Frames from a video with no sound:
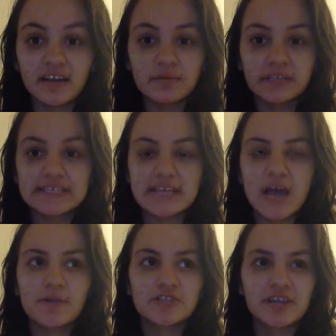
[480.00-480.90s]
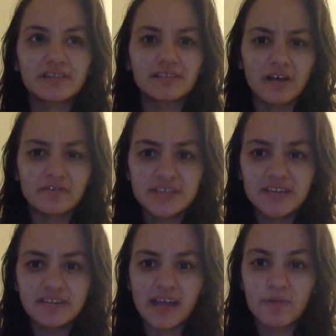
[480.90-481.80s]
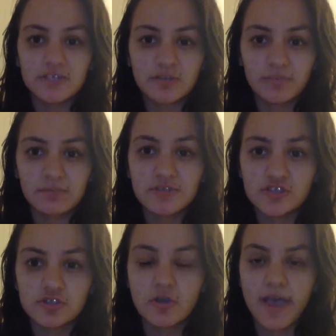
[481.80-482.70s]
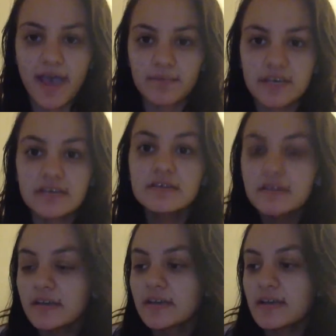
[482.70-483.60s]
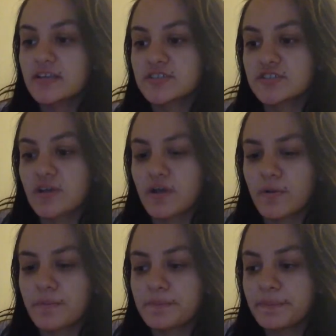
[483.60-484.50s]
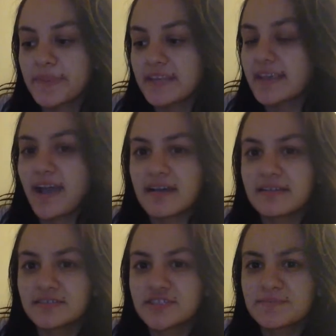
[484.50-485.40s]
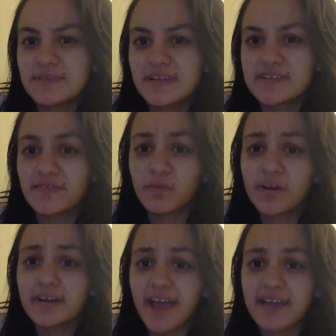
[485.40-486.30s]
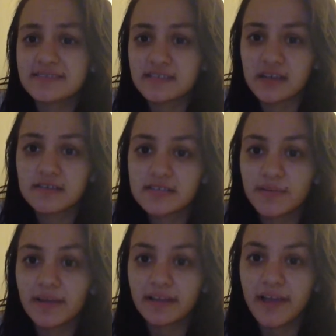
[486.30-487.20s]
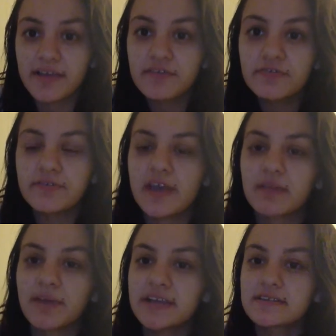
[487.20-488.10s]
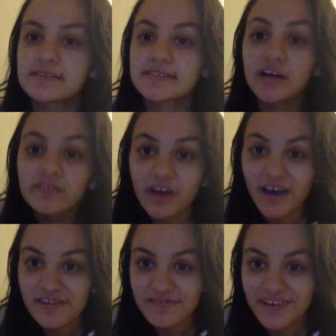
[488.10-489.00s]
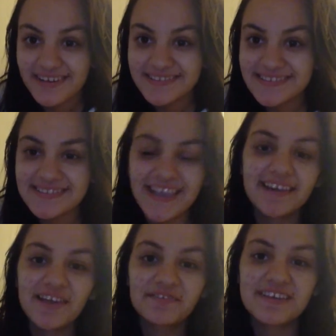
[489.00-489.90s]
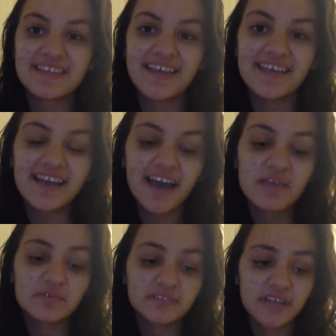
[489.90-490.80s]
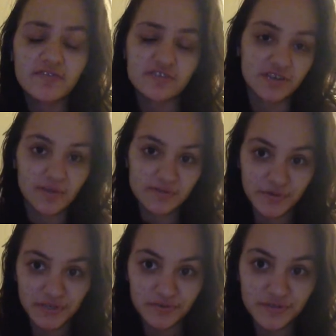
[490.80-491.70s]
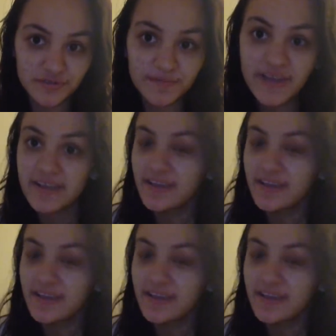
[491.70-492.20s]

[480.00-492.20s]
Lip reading: I realized how much I loved it and how much it made me so happy. And so, yeah, just because of what it has done to my life and my self-confidence and everything, I will never stop doing YouTube